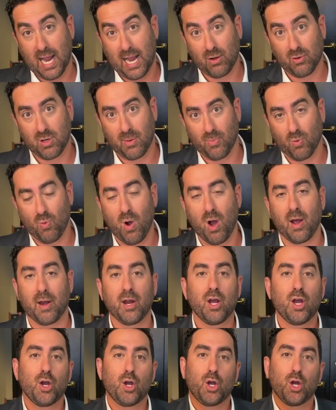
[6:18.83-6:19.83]
Angle number one,
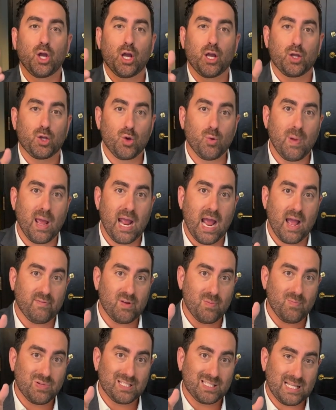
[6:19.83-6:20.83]
you may have
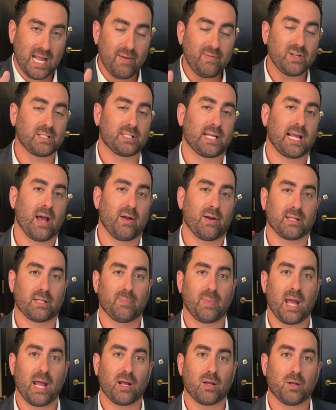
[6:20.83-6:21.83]
a savings account at the
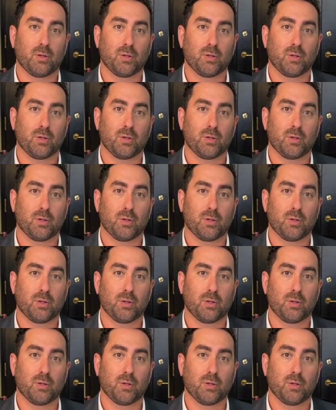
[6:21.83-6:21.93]
bank.